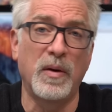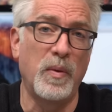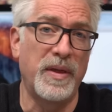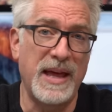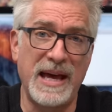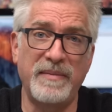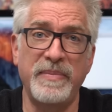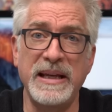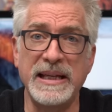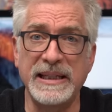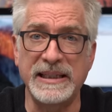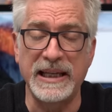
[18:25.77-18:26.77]
with that
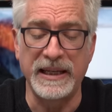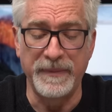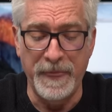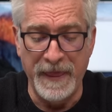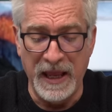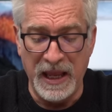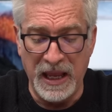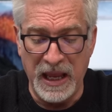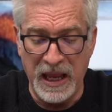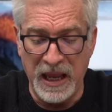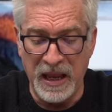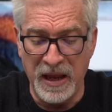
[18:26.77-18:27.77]
being said,
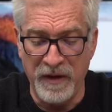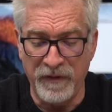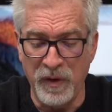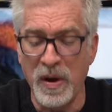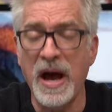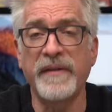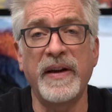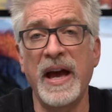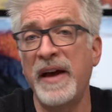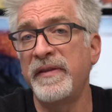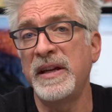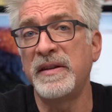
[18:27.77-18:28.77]
if you have a
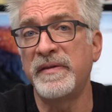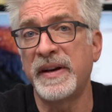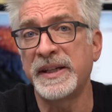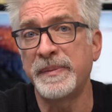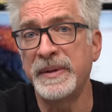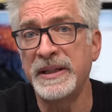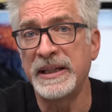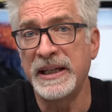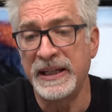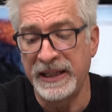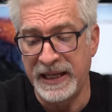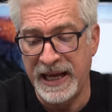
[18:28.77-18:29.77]
heavy investment
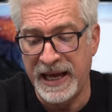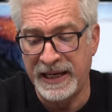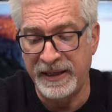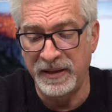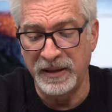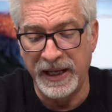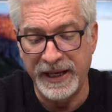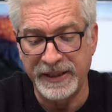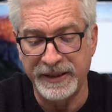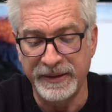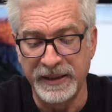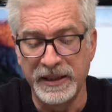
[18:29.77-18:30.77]
in Canon
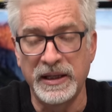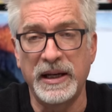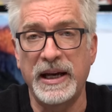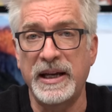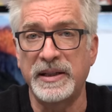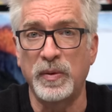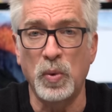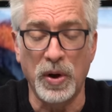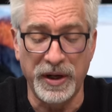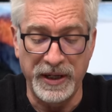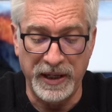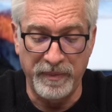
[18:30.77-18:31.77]
glass as a
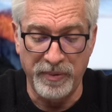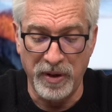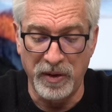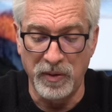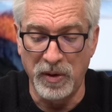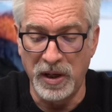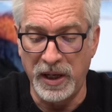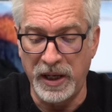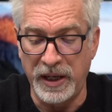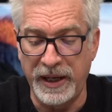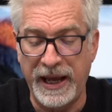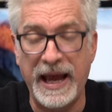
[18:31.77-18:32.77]
workaday pro,
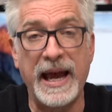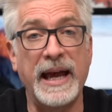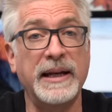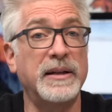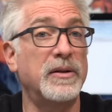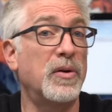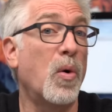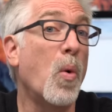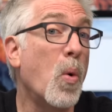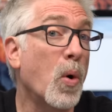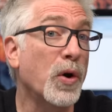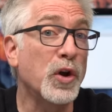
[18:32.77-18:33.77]
and
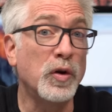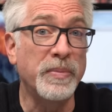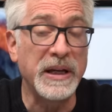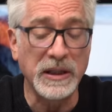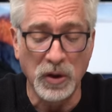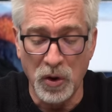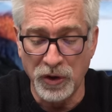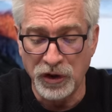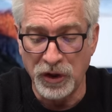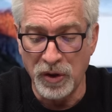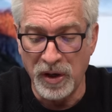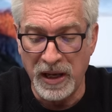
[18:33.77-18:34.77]
or you'll be
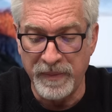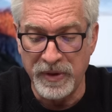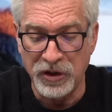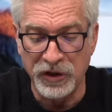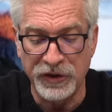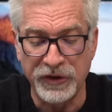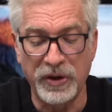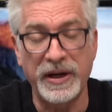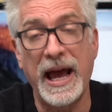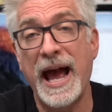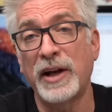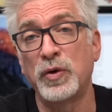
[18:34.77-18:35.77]
enlarging your images
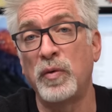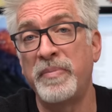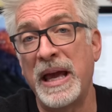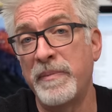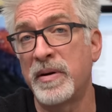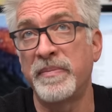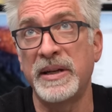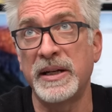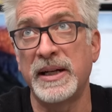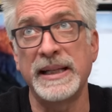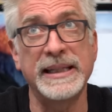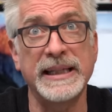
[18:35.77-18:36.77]
on actual paper
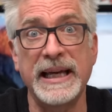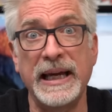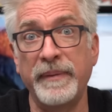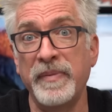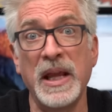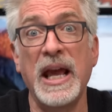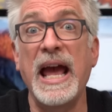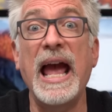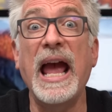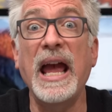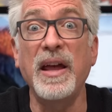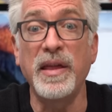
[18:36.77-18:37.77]
beyond, say,
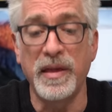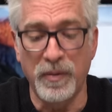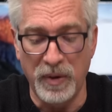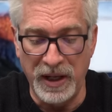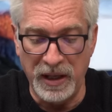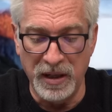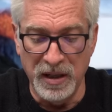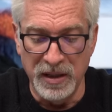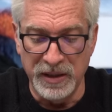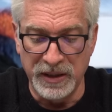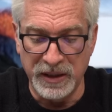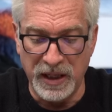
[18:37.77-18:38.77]
A3
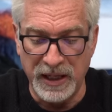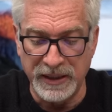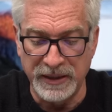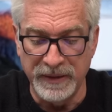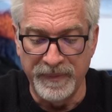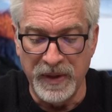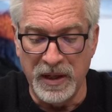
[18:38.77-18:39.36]
size,